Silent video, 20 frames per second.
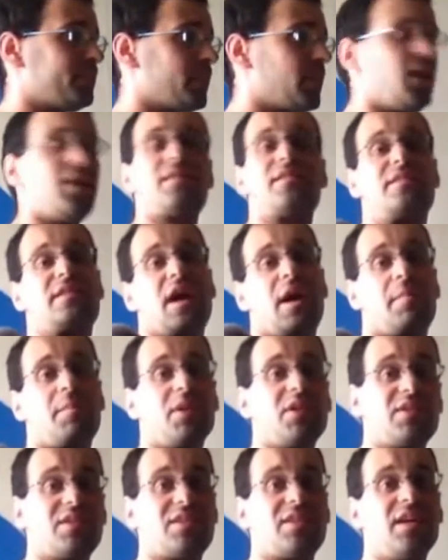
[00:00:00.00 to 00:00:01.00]
that's,
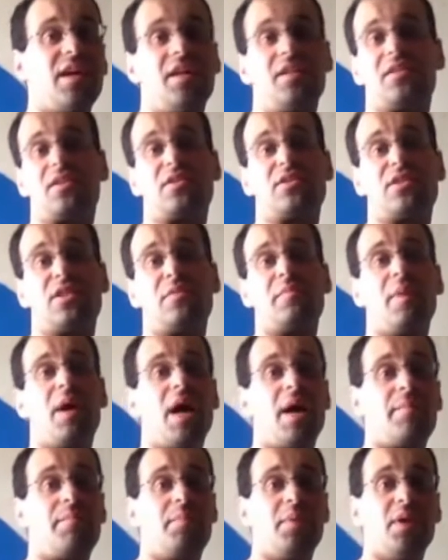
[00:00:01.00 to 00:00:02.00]
um,
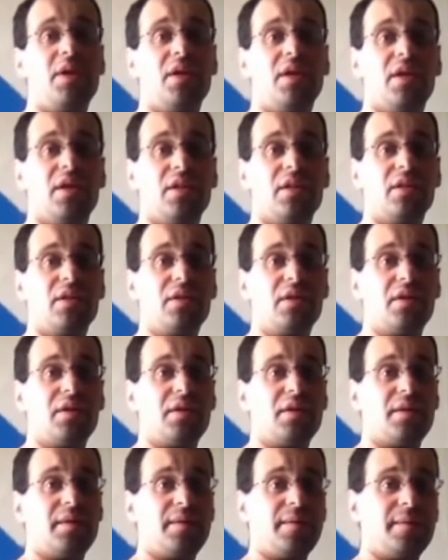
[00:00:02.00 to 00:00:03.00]
that's double
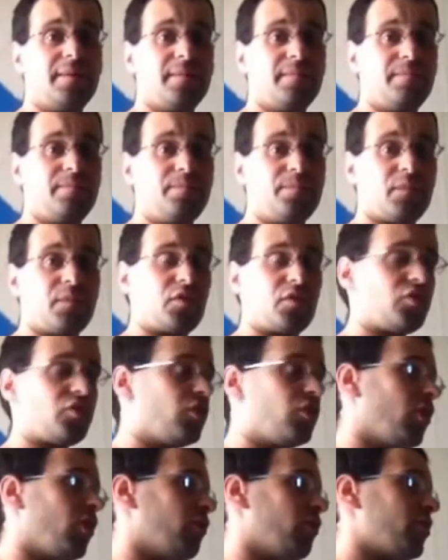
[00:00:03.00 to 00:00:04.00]
standard in my
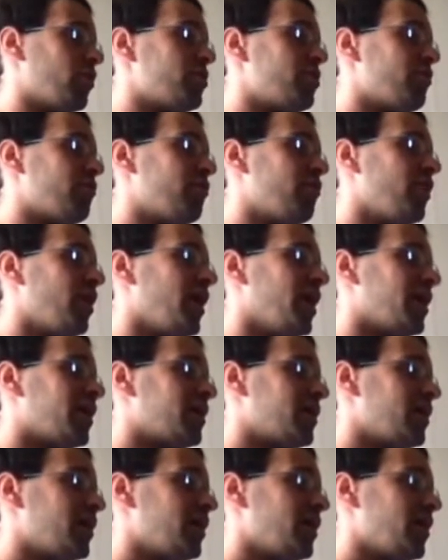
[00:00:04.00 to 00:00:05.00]
opinion.
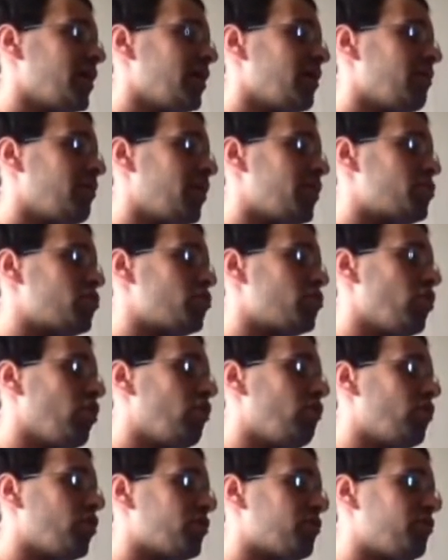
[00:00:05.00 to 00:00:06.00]
So, what
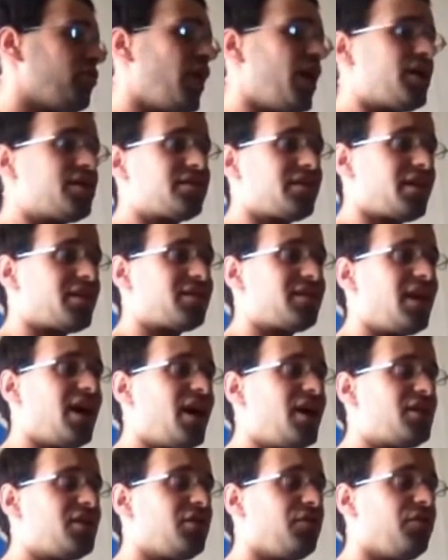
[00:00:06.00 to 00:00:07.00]
the fuck.
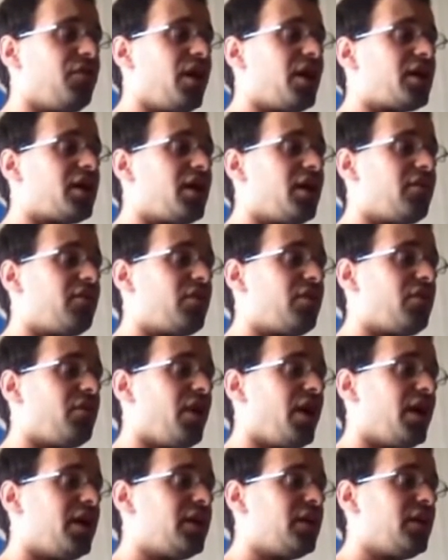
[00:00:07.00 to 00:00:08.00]
But you know what,
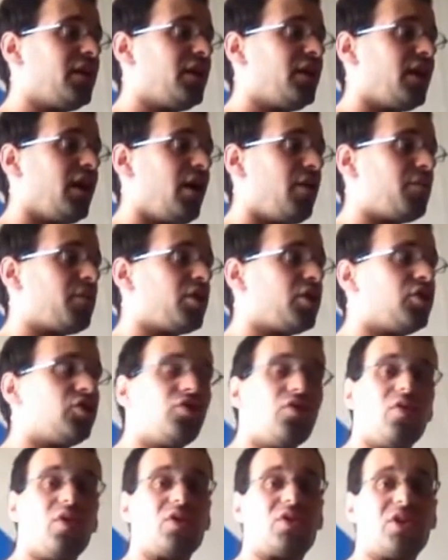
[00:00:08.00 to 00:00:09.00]
fuck society,
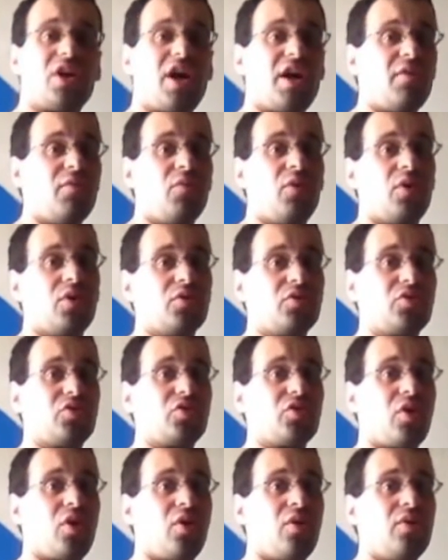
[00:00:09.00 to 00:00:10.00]
fuck everyone,
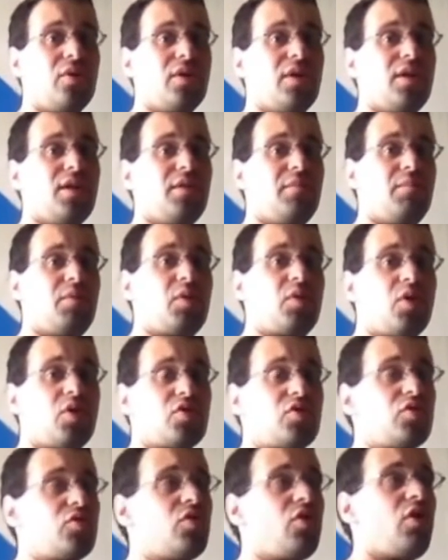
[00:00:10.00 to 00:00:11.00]
I'm gonna do what
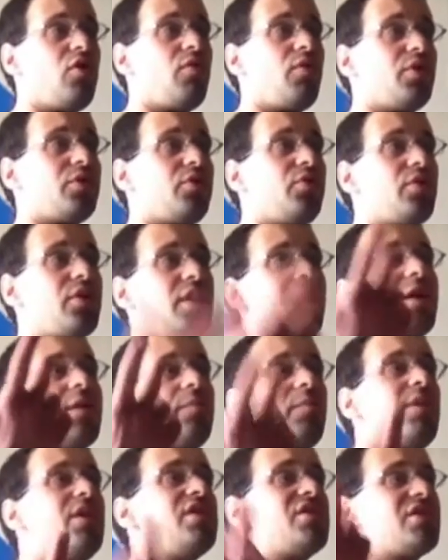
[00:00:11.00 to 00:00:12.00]
I want, so
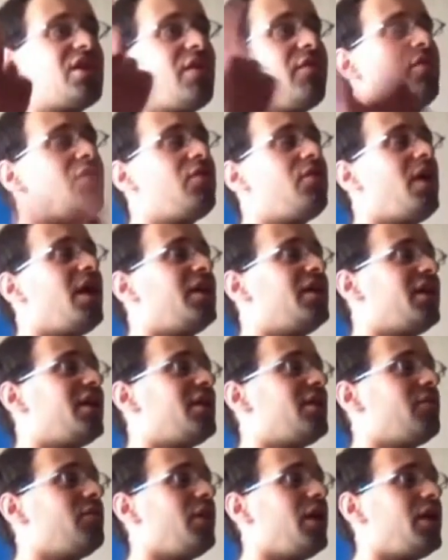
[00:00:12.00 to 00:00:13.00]
because you know
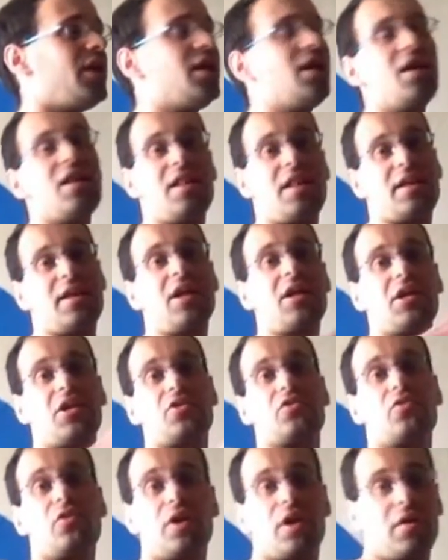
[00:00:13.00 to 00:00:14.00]
what you can't please
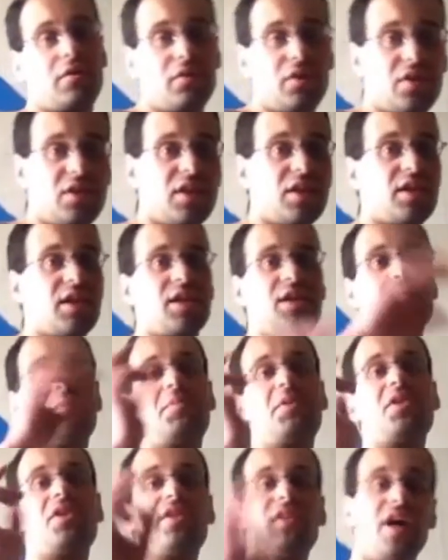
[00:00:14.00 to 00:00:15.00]
everyone anyway
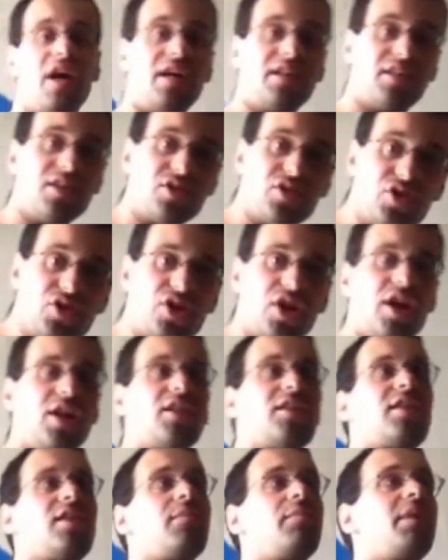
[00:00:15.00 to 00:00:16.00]
like i can do
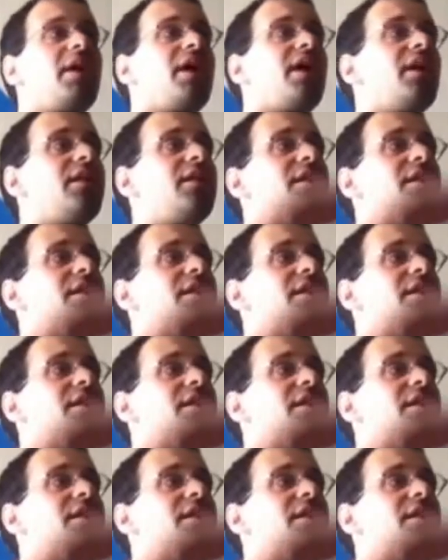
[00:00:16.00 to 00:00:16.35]
everything i can